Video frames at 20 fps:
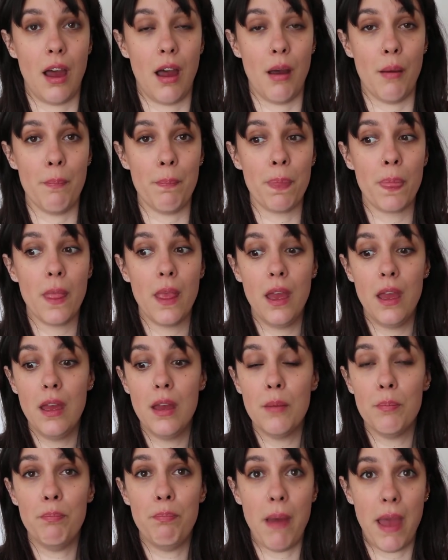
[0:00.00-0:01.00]

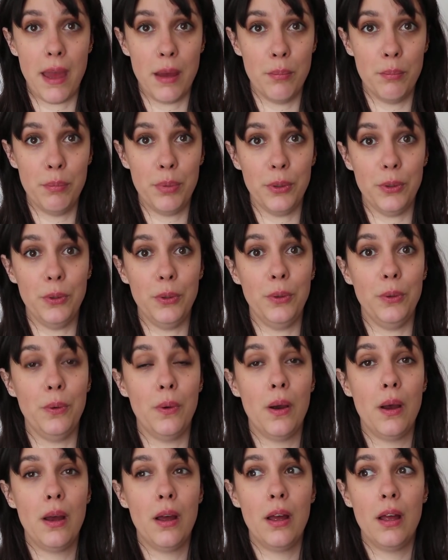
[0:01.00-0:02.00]

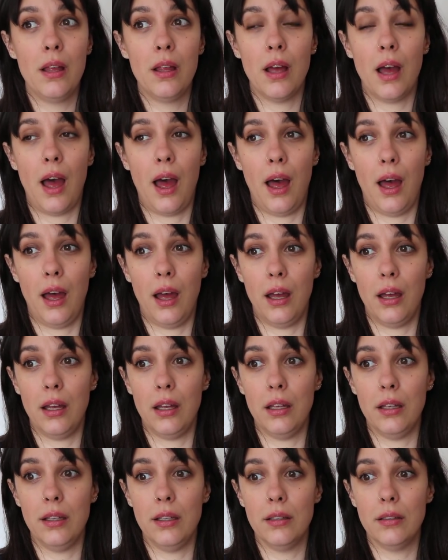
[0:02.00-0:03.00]
Bamboo,
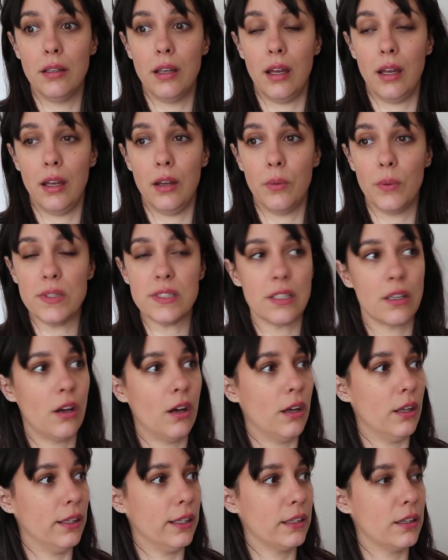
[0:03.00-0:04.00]
what's it
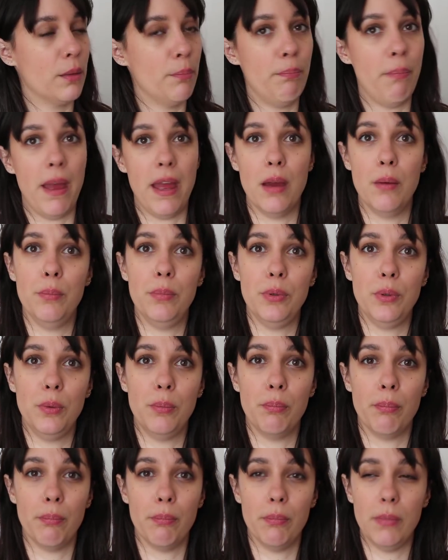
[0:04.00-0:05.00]
called? Like the
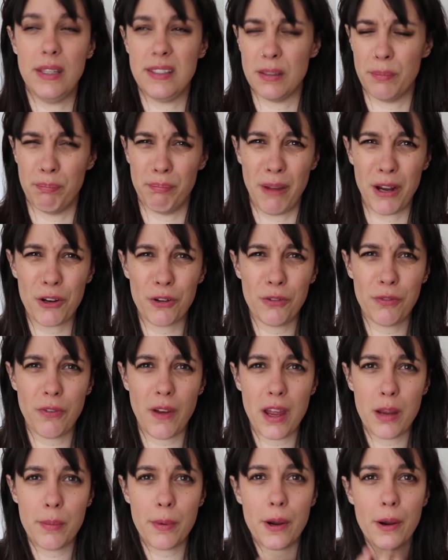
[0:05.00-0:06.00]
bamboo, is it
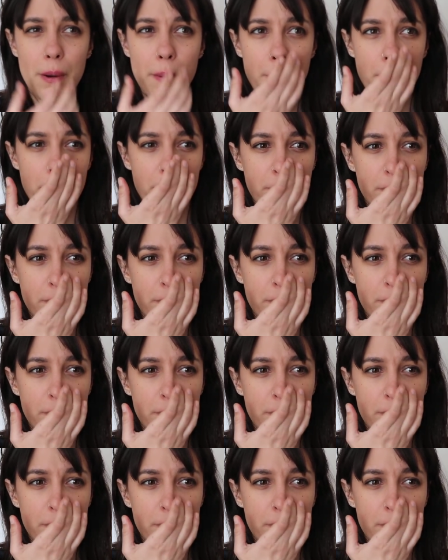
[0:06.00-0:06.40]
microfiber?